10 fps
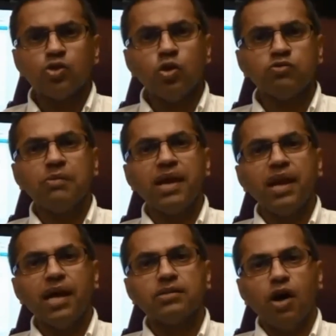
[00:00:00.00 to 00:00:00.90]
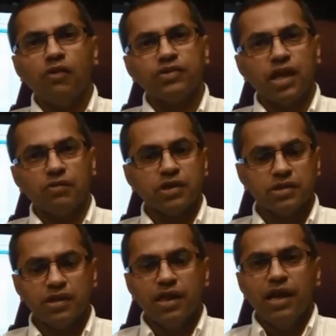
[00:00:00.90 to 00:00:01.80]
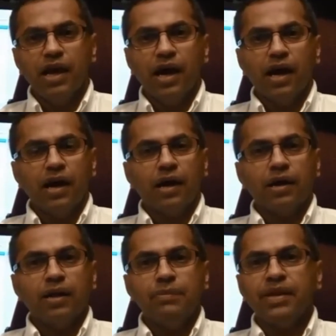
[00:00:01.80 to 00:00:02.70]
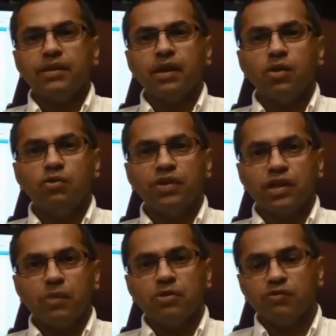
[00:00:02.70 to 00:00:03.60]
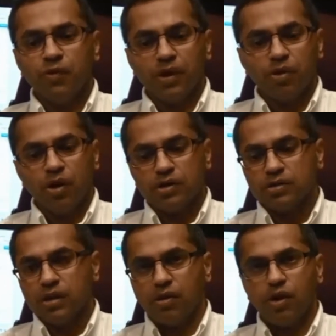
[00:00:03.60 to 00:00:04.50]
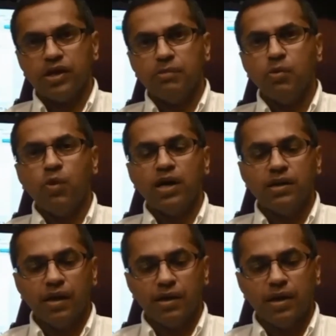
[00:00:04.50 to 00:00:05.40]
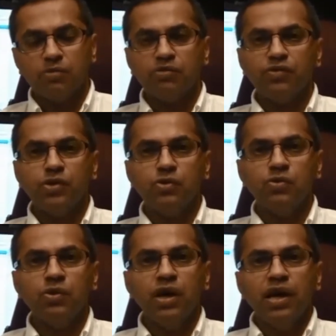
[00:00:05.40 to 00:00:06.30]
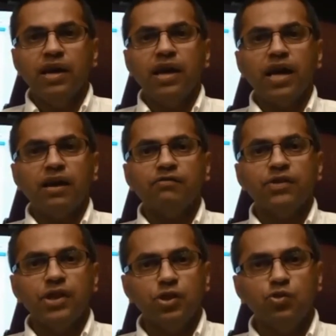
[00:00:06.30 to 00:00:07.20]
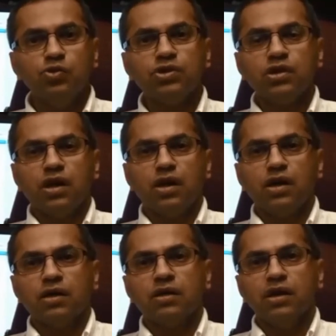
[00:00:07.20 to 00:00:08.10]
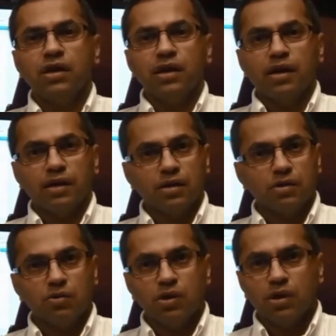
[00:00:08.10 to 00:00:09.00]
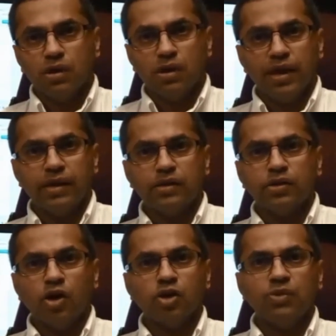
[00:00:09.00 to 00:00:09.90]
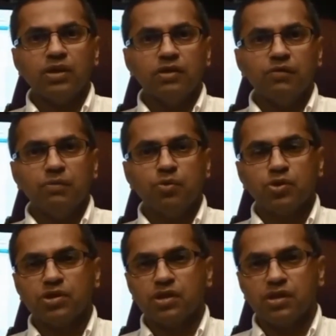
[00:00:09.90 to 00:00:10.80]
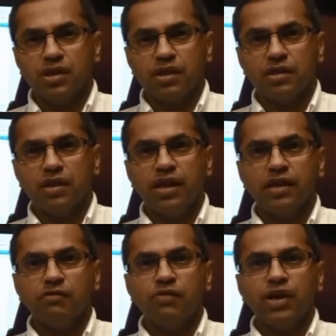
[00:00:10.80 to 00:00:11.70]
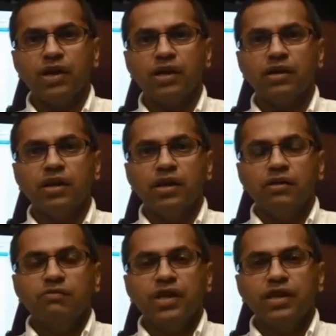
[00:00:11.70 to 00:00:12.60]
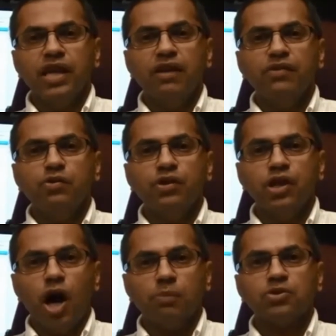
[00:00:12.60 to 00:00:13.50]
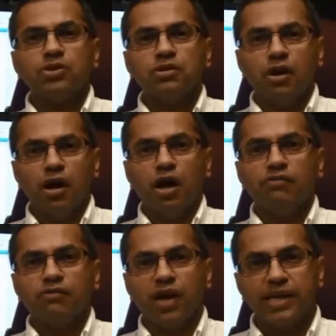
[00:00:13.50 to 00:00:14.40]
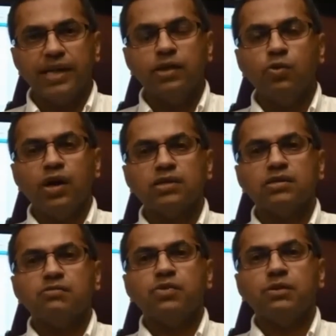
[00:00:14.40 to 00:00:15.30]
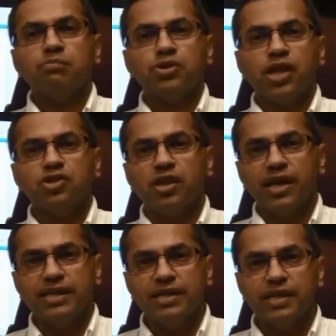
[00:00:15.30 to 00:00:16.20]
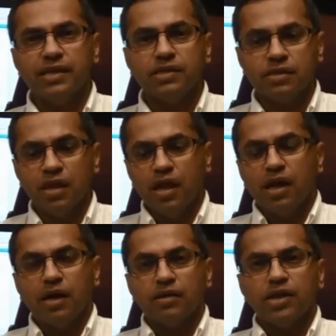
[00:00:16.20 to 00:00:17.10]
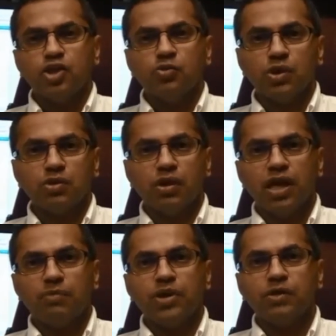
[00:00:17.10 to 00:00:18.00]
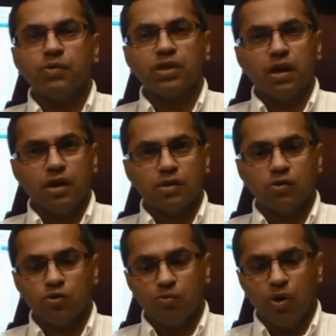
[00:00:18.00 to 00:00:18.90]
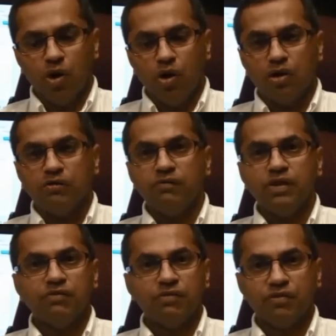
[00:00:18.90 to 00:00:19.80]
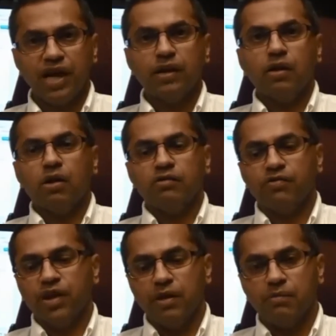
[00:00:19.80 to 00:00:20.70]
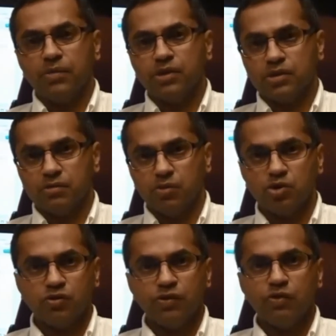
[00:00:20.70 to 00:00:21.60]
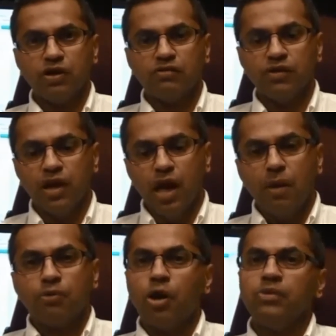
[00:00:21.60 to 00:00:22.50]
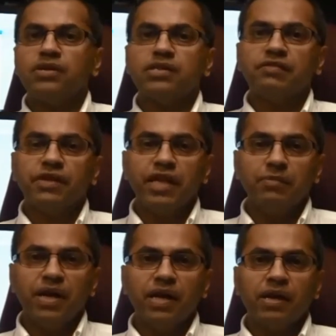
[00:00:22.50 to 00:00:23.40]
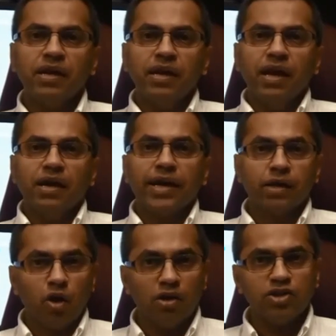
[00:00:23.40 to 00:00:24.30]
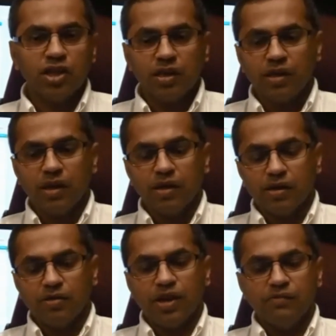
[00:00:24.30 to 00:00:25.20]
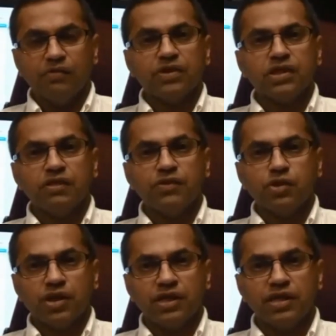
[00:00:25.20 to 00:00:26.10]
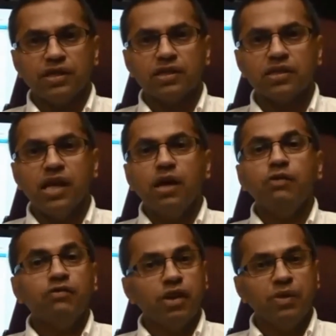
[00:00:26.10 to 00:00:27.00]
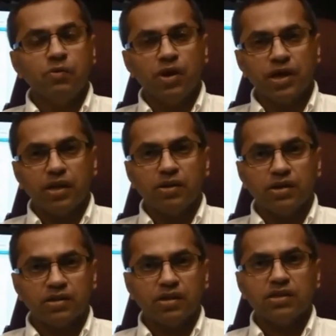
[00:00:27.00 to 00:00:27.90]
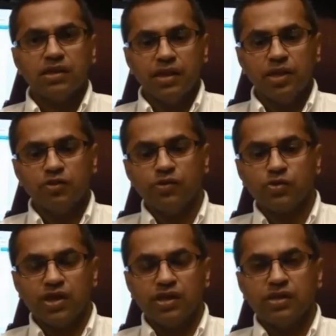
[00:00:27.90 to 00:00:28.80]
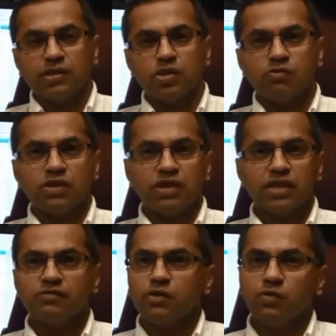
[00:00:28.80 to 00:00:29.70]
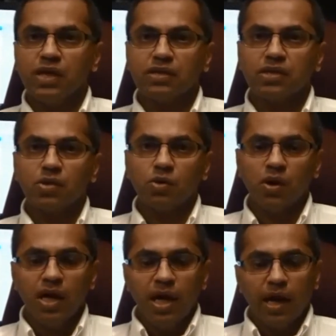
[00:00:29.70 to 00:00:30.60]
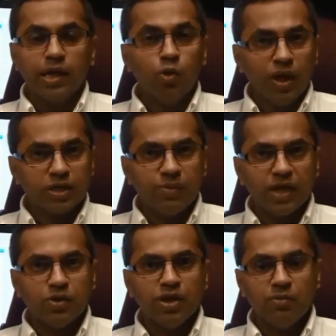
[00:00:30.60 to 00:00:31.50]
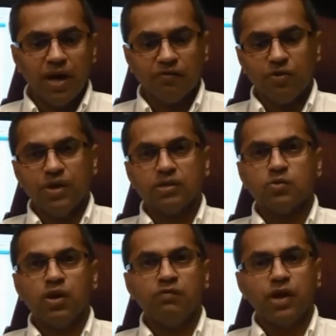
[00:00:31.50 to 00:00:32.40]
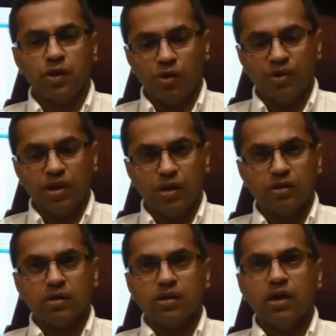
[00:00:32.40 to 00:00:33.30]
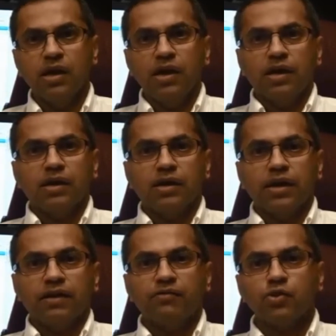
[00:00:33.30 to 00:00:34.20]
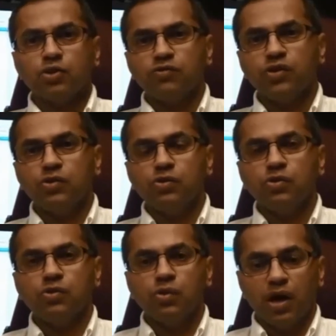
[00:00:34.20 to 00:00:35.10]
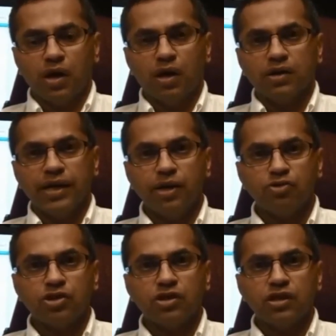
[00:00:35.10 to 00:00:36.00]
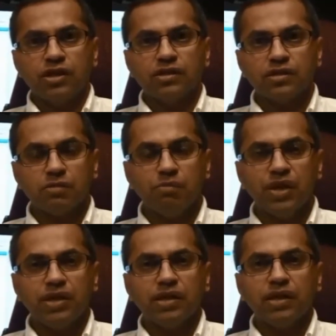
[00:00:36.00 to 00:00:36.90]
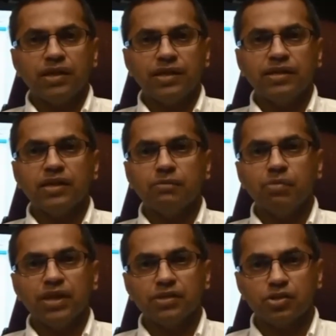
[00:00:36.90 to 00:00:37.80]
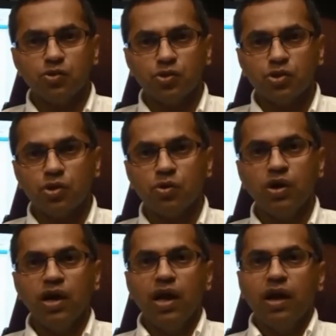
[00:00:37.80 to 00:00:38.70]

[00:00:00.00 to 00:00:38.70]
So those were my last office hours. Let me conclude with a couple of quick thoughts. Thought number one, a number of you have used our Google link document that we posted, the link where we gave you the option of writing to us with potential ideas that you want to collaborate with our group on. We've read a lot of them. Most of you have probably received an email acknowledging that we've received your ideas. We will be working on discussing each of those ideas over the next few weeks, so do expect to hear back from us one way or the other. And for those of you who are interested in submitting an idea, please do so.